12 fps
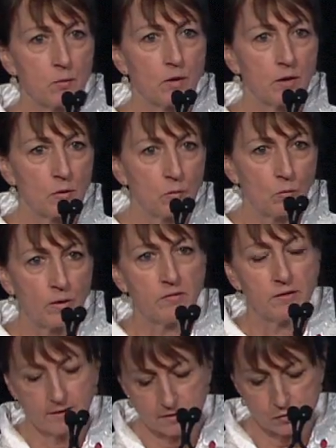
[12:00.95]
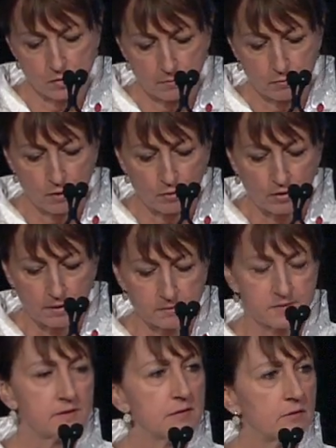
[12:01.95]
we are weaving into our
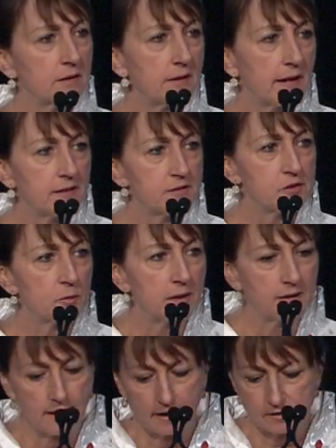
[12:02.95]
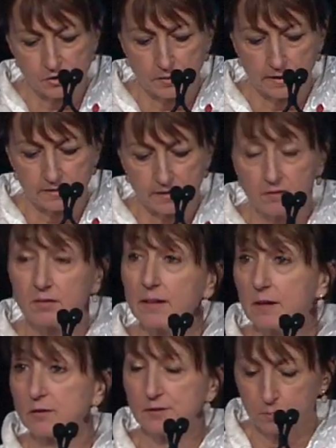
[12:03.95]
programs relates to engagement of
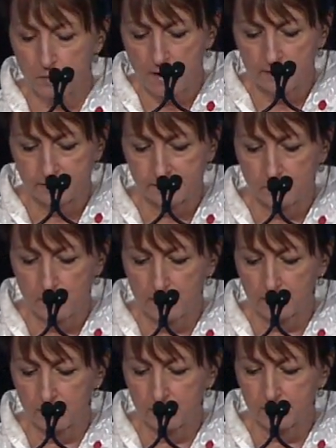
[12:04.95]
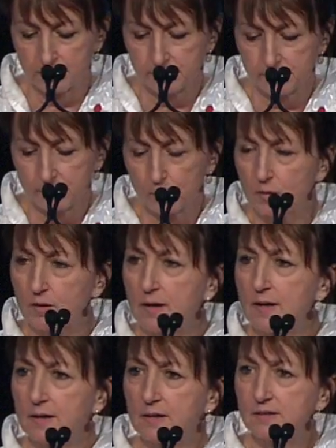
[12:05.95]
leaders and policymakers. And so,
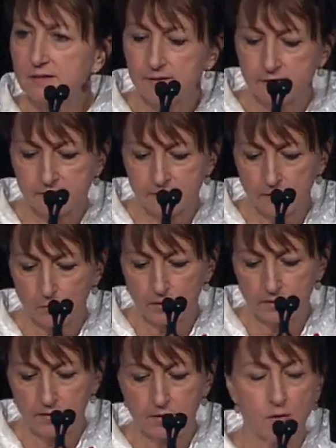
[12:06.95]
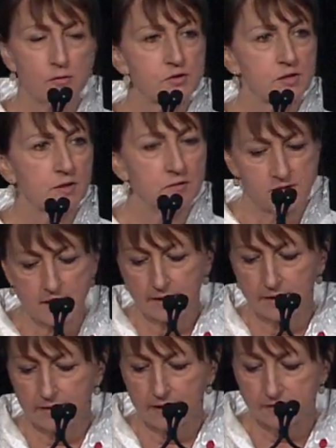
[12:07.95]
consistent with the notion of
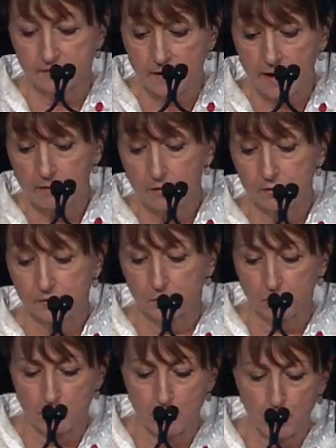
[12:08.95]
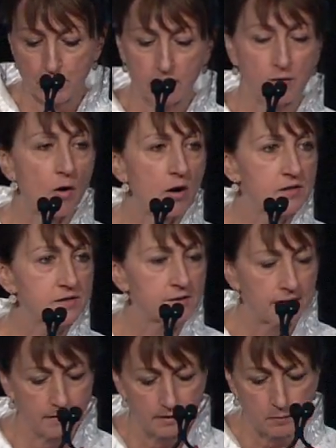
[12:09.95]
taking down silos and promoting
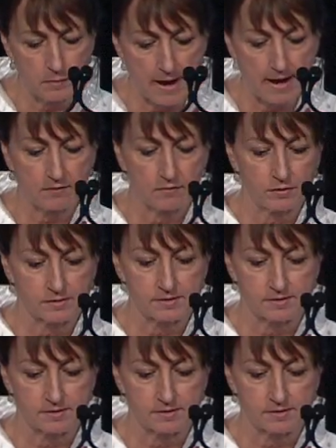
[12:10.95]
large-scale, impactful